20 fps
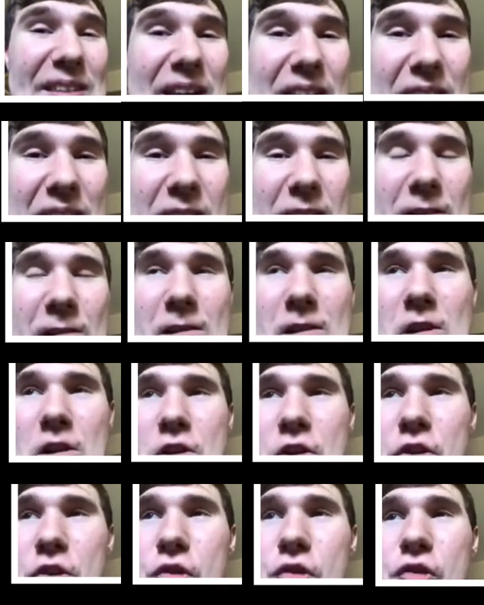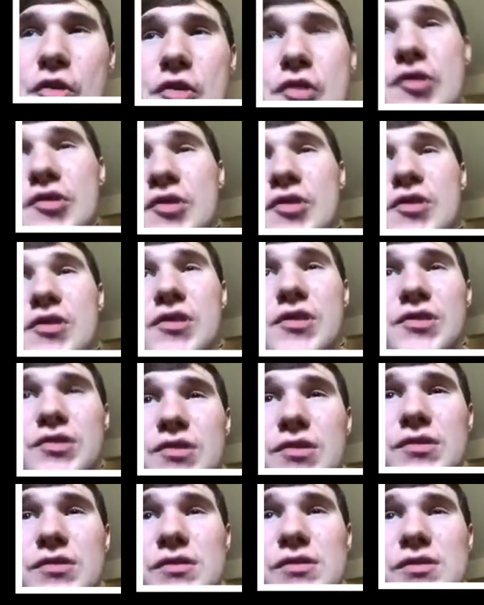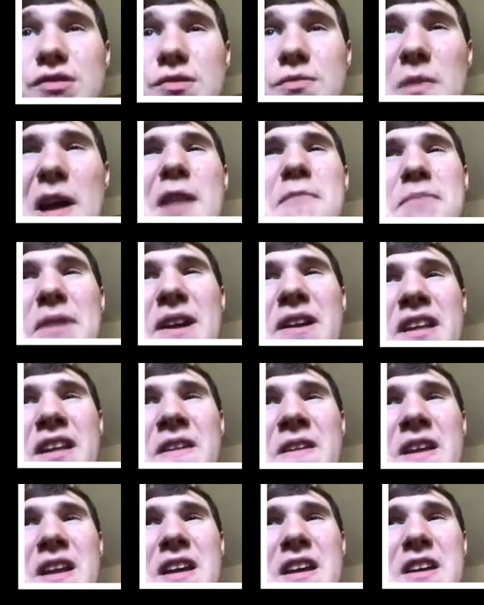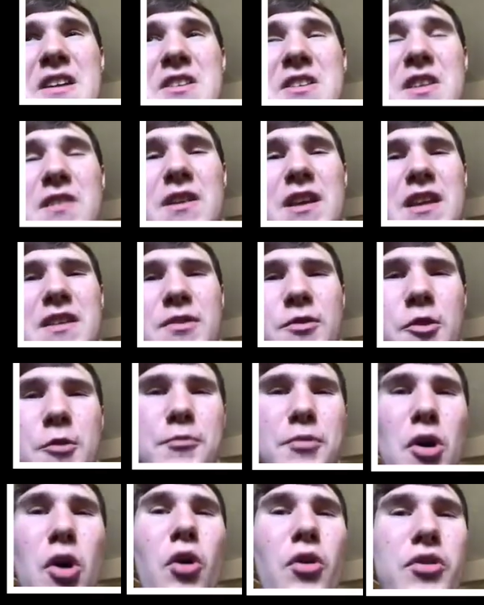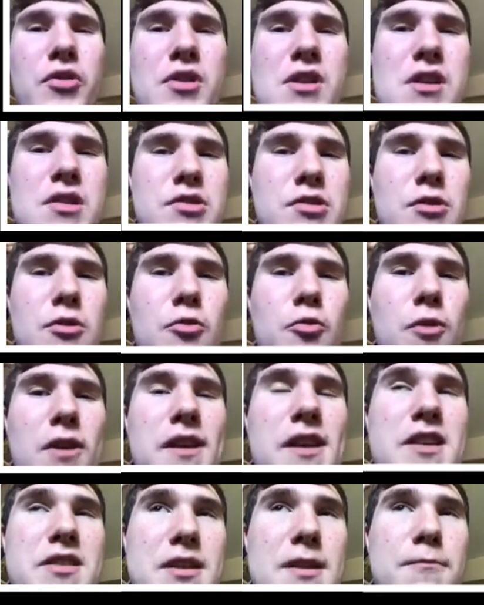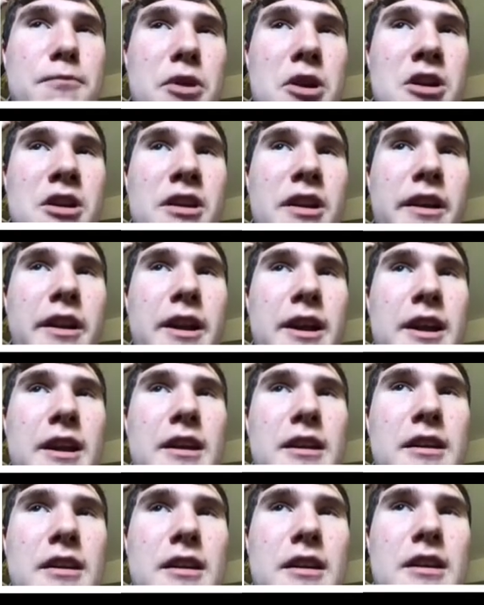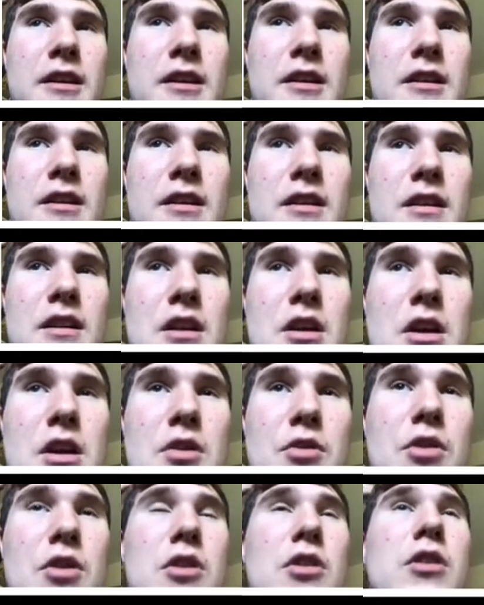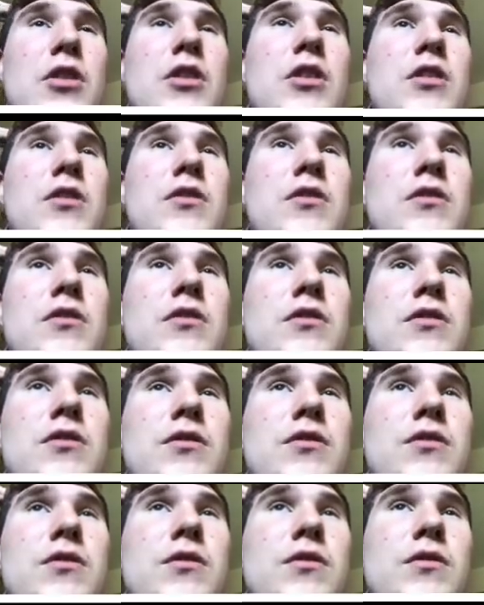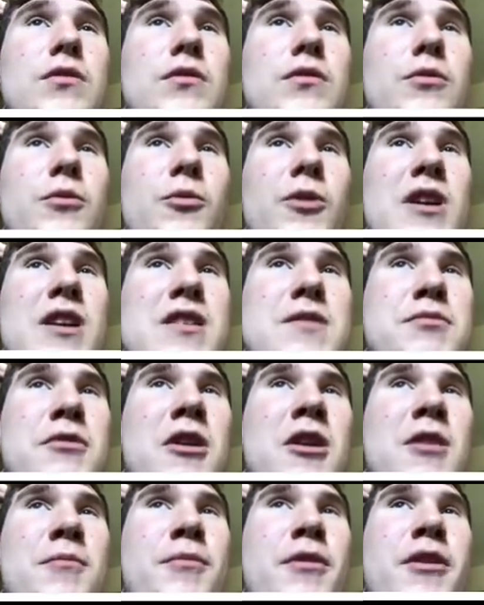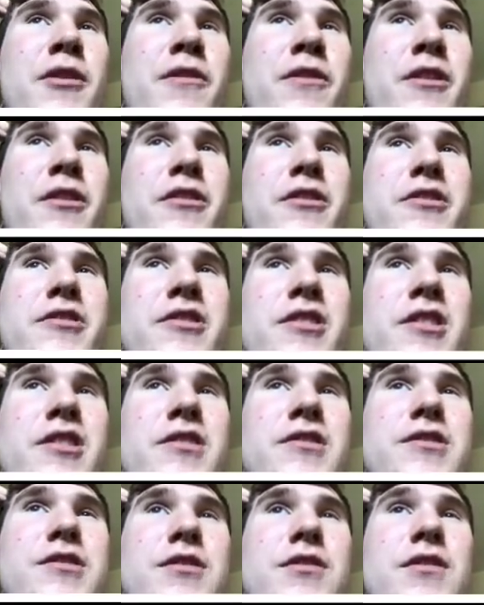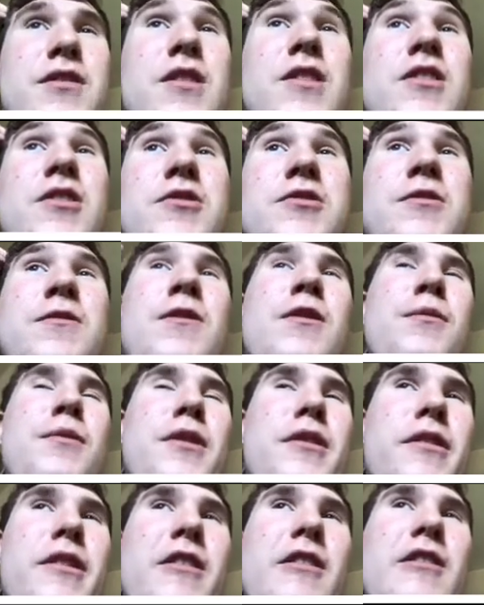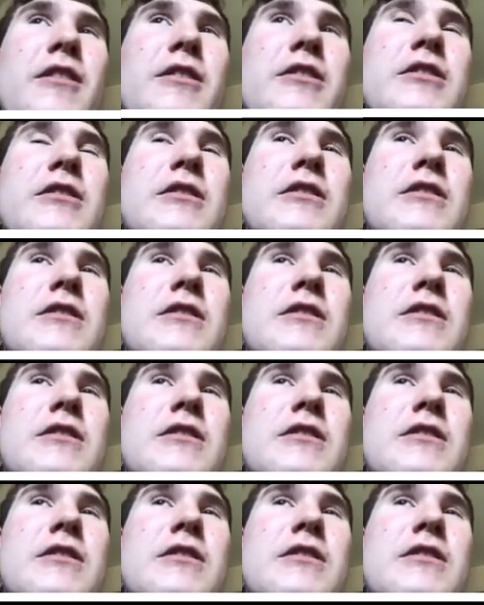I don't know. My opinion is, it's for both. So, Wendy's and Burger King. Well, Wendy's brought up the croissants and also the McGriddles.